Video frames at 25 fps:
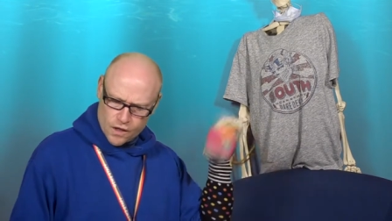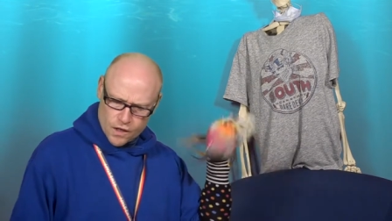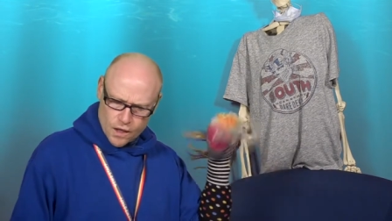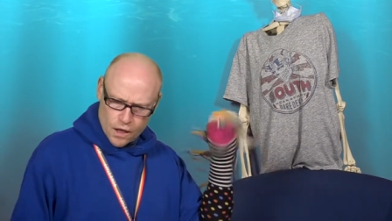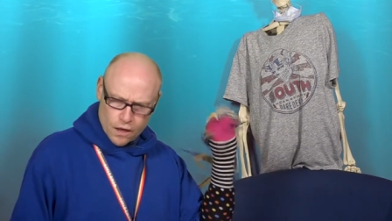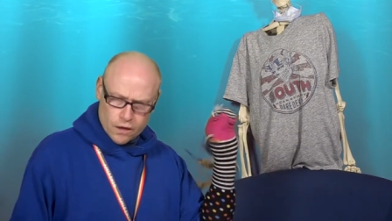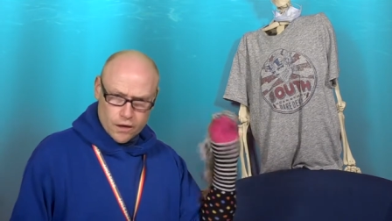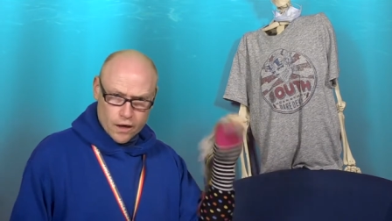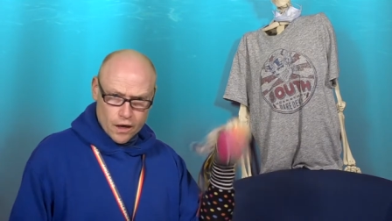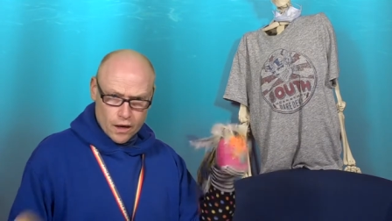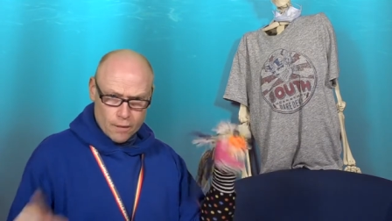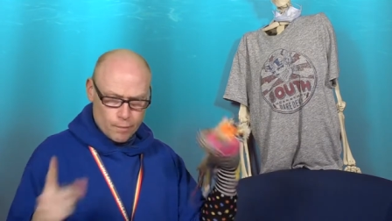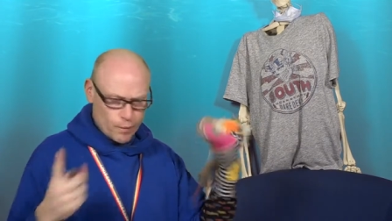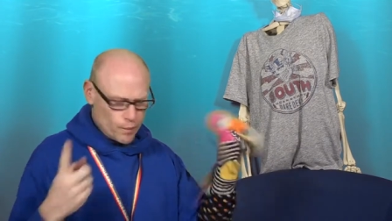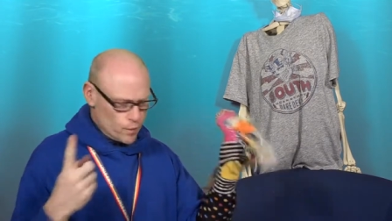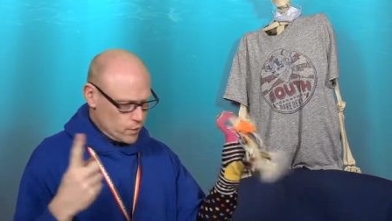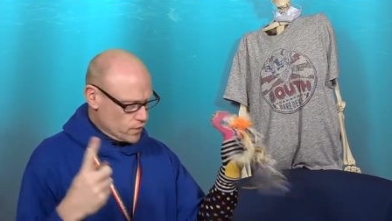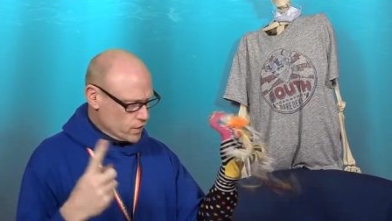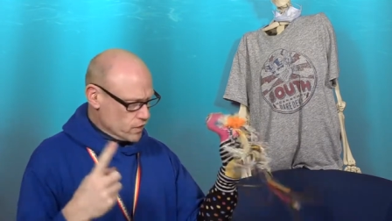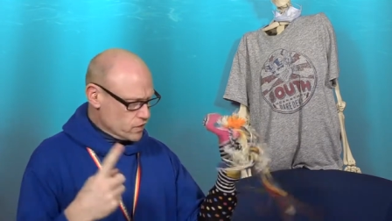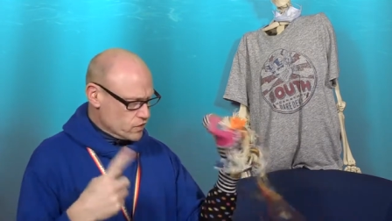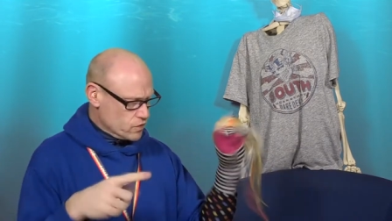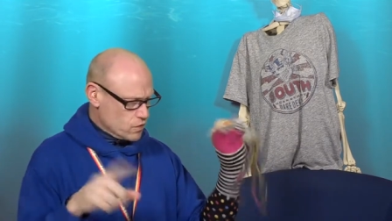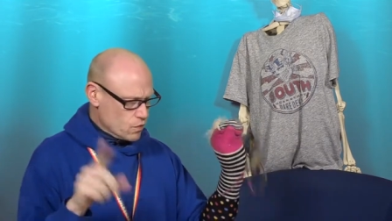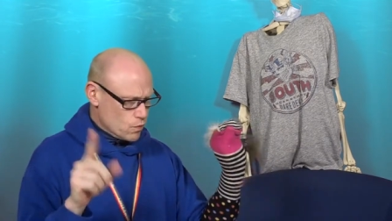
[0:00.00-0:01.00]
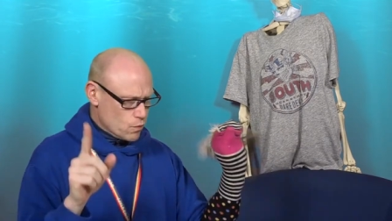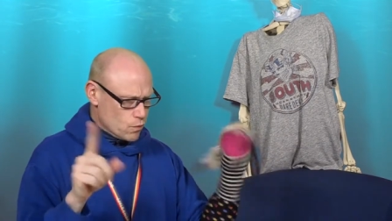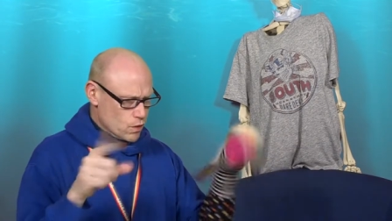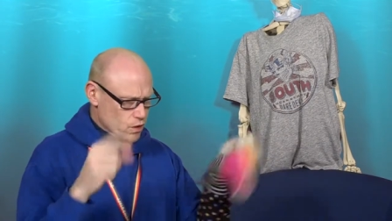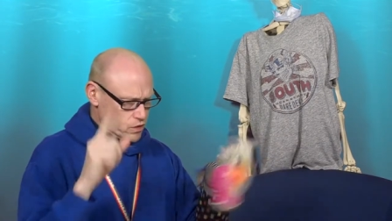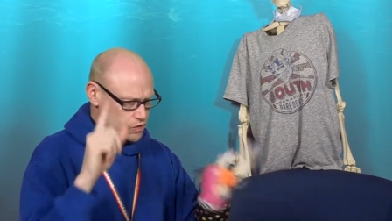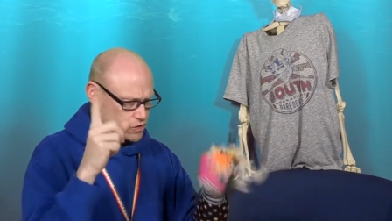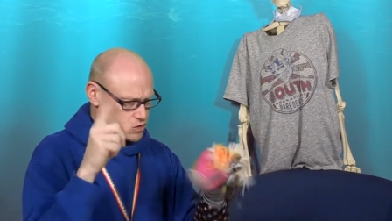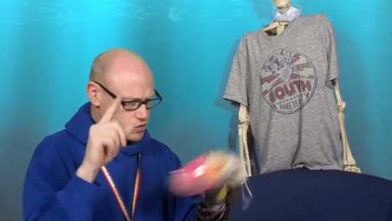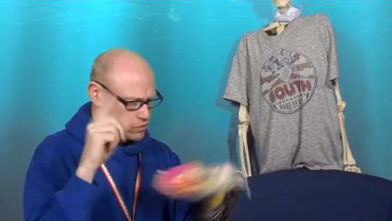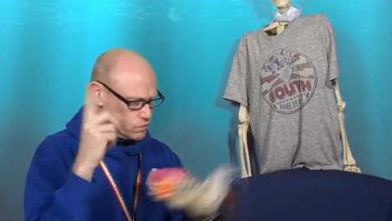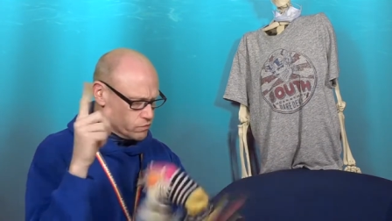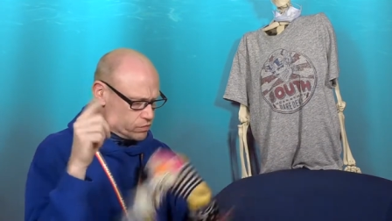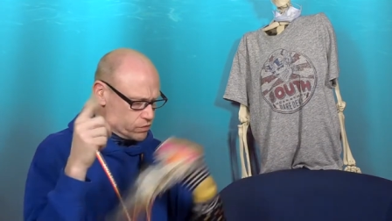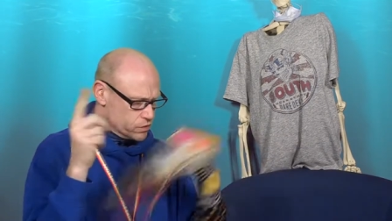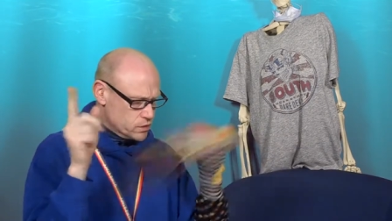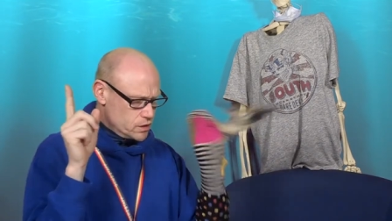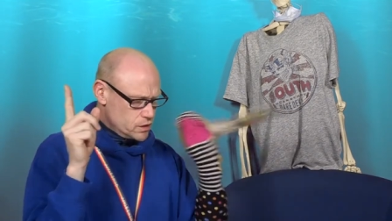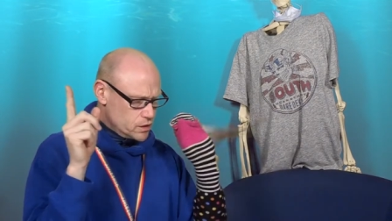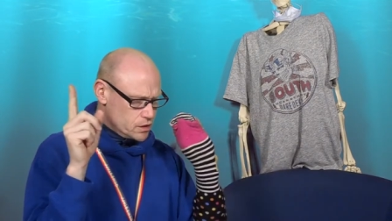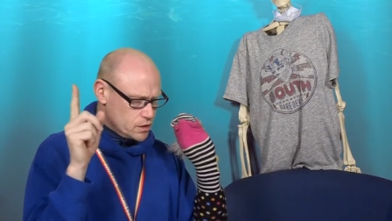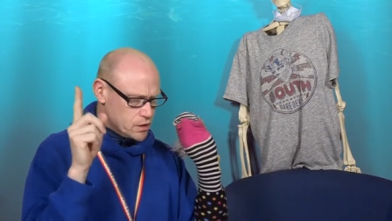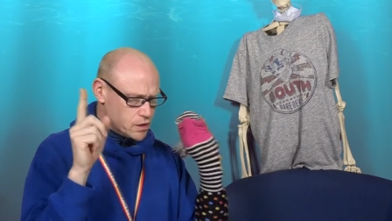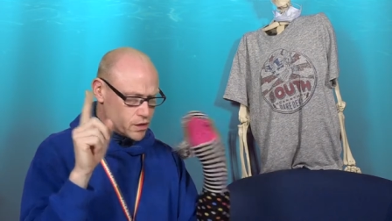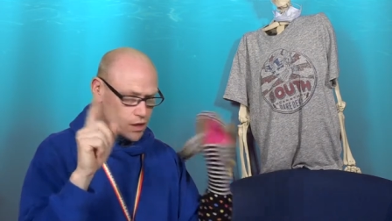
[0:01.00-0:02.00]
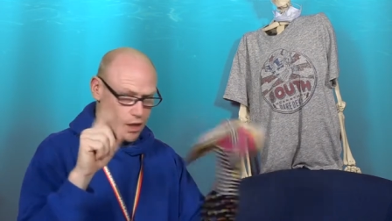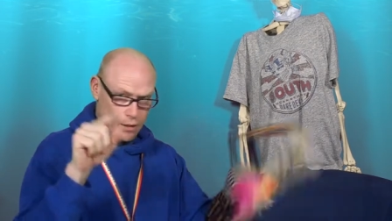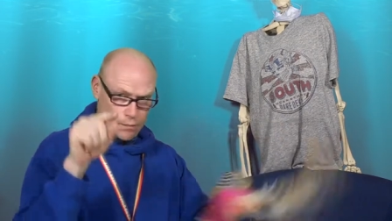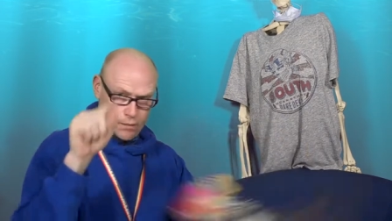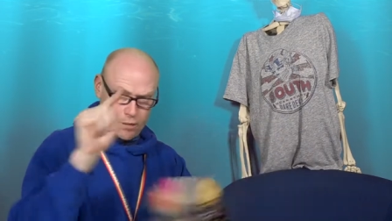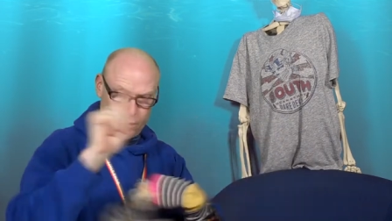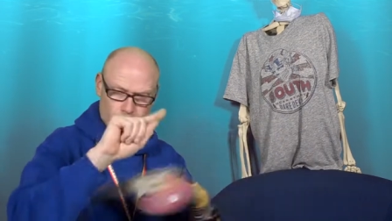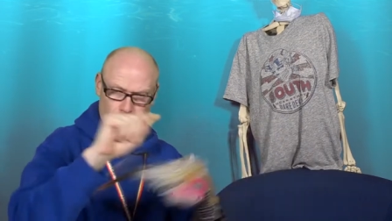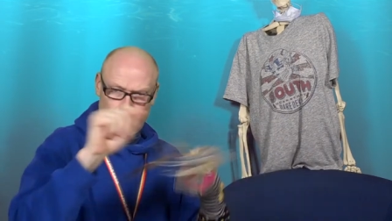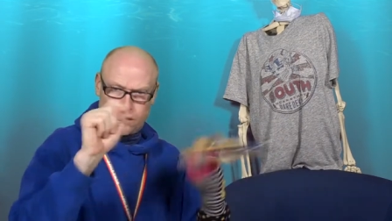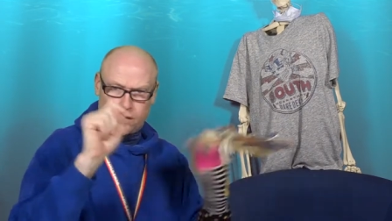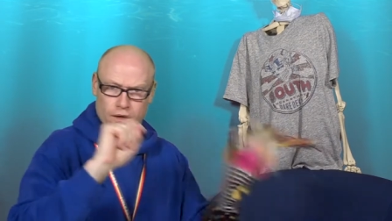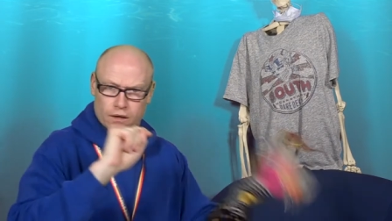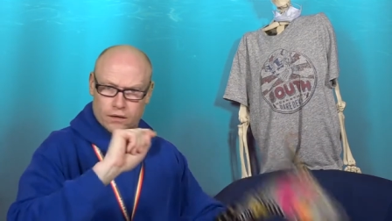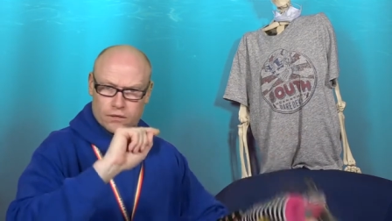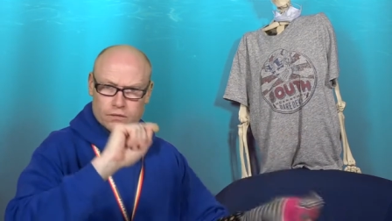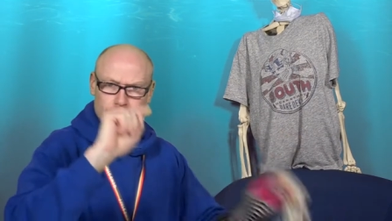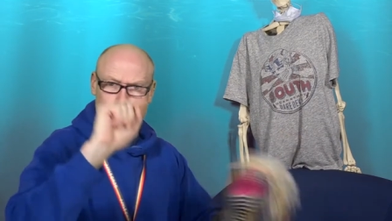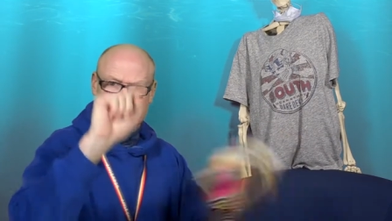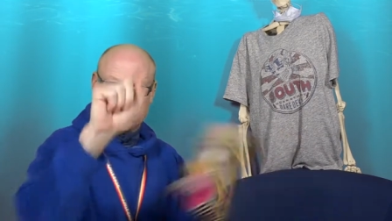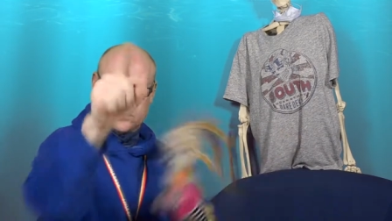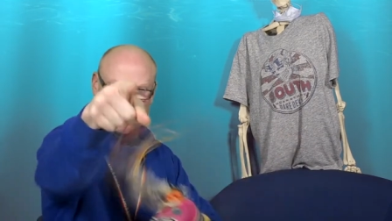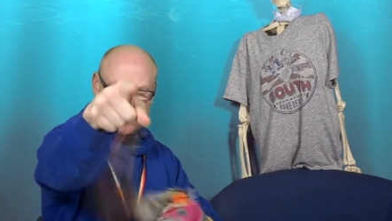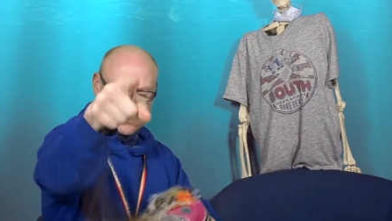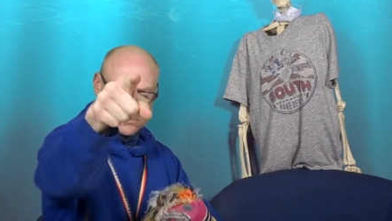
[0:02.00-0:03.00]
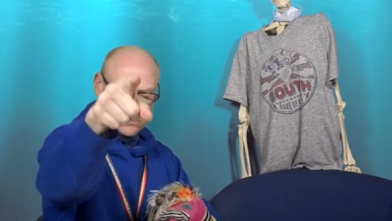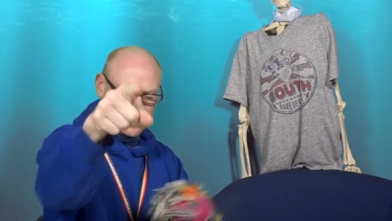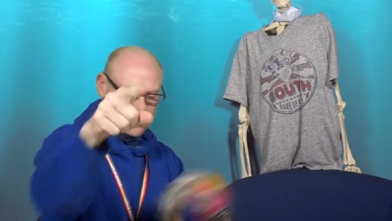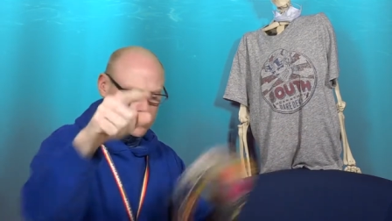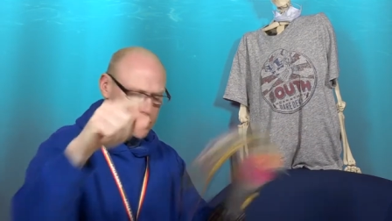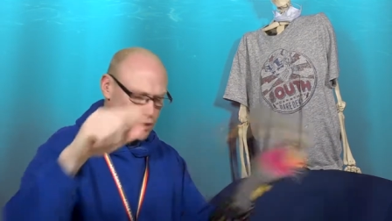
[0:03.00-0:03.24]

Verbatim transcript: Okay, birthday song. One, two, three. Happy birthday to you.